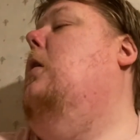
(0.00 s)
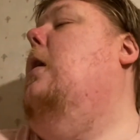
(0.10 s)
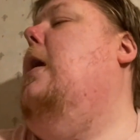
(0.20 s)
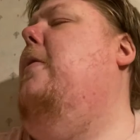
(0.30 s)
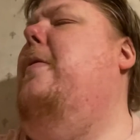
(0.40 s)

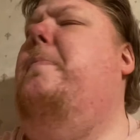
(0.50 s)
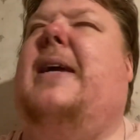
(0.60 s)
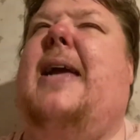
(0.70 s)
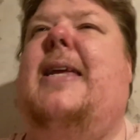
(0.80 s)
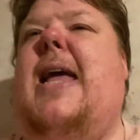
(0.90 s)

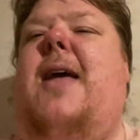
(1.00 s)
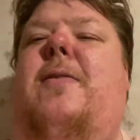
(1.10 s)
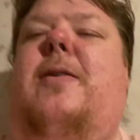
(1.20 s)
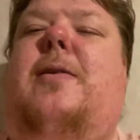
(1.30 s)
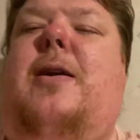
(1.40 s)

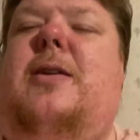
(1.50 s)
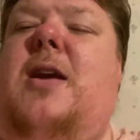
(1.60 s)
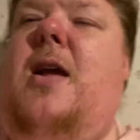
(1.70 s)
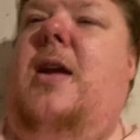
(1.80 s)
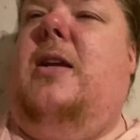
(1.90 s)
Because
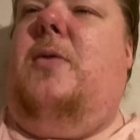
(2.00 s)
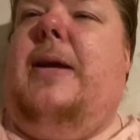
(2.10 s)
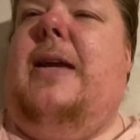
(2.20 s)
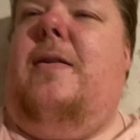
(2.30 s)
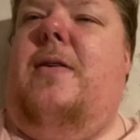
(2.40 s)
you
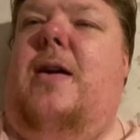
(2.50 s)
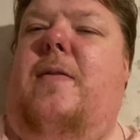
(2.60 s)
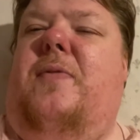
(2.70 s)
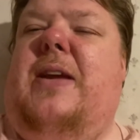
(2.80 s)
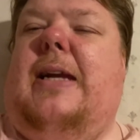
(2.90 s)
eat
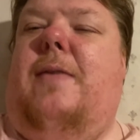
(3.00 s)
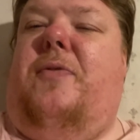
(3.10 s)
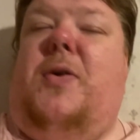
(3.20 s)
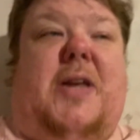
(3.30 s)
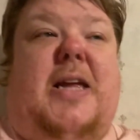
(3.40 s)
vegan
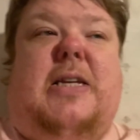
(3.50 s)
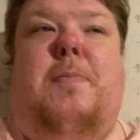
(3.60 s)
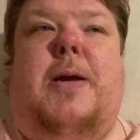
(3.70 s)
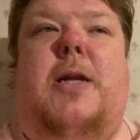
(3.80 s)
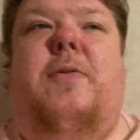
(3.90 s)
food doesn't
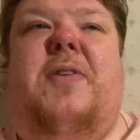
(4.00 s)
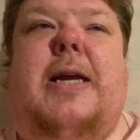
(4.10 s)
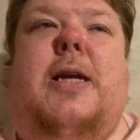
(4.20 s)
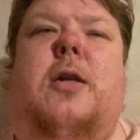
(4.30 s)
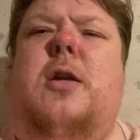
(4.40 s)
mean you're
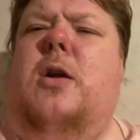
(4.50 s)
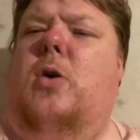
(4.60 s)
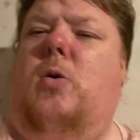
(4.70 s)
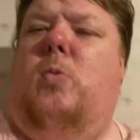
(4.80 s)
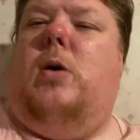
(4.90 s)
vegan.
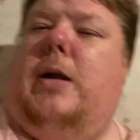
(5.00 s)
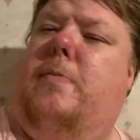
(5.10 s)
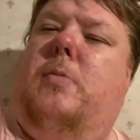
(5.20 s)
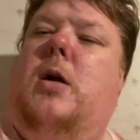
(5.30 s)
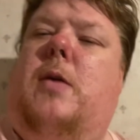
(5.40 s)
Oh, I
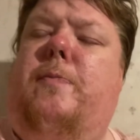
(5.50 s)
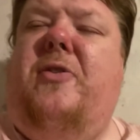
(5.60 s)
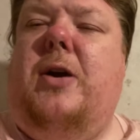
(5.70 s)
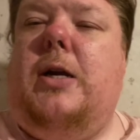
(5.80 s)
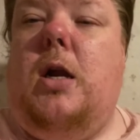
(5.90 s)
am. I'm
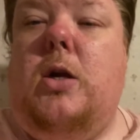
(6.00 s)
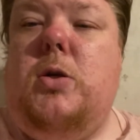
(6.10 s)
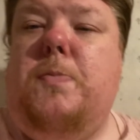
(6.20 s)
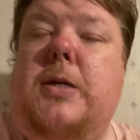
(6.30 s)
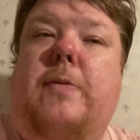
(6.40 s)
fucking
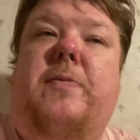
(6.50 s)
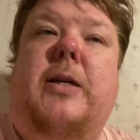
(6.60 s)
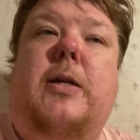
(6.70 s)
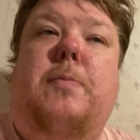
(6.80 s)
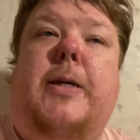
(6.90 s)
100%
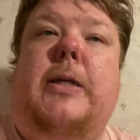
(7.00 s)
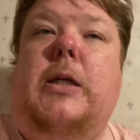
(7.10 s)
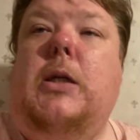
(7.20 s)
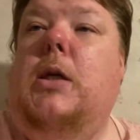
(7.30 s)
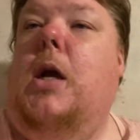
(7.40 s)
vegan, mate.
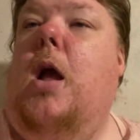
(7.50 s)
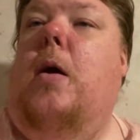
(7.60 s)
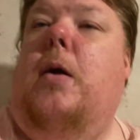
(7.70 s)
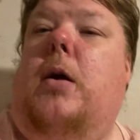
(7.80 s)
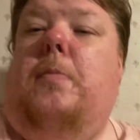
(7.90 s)

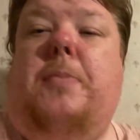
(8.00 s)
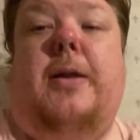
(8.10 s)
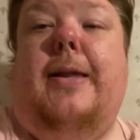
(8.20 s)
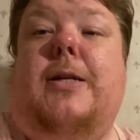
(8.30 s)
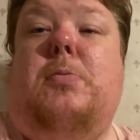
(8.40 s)

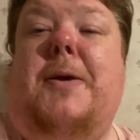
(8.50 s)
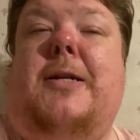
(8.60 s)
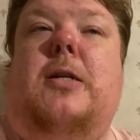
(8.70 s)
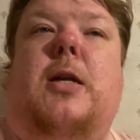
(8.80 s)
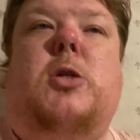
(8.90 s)
But that's
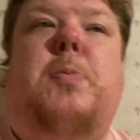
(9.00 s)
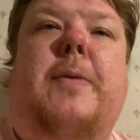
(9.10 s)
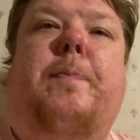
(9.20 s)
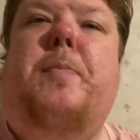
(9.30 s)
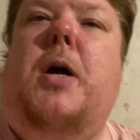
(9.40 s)
me. That's
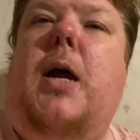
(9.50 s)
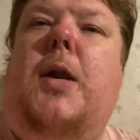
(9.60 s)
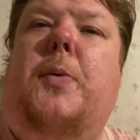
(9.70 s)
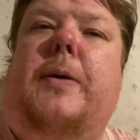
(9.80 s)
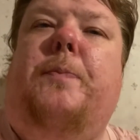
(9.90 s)
me. But
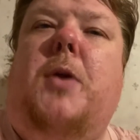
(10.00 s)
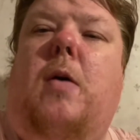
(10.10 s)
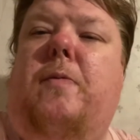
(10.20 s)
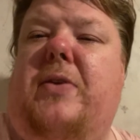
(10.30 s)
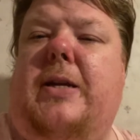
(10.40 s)
anyway,
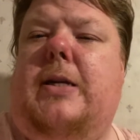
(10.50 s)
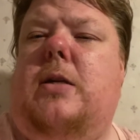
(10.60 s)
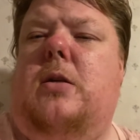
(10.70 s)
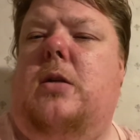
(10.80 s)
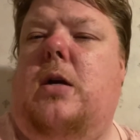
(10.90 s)
I'm
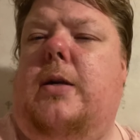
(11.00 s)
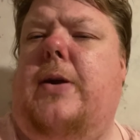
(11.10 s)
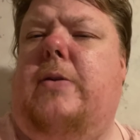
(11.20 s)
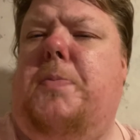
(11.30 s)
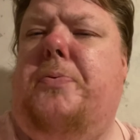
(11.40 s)
vegan. I don't
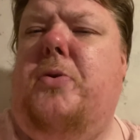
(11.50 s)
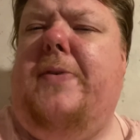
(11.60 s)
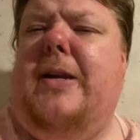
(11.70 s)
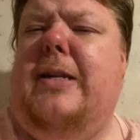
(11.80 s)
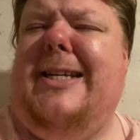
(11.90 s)
have to prove
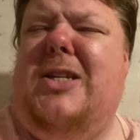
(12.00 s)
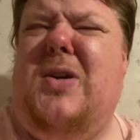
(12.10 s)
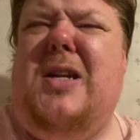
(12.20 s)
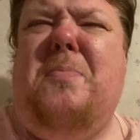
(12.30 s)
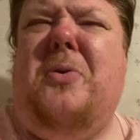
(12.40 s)
anything to
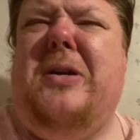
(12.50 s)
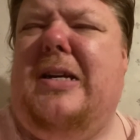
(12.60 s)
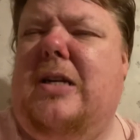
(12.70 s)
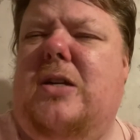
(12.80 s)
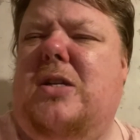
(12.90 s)
anybody
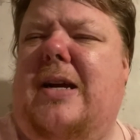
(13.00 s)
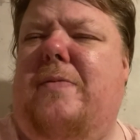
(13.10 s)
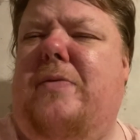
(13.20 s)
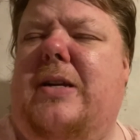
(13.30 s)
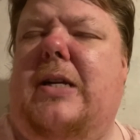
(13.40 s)
because I
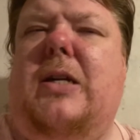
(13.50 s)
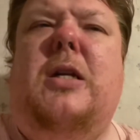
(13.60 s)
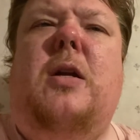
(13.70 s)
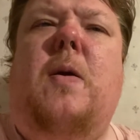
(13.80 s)
am vegan.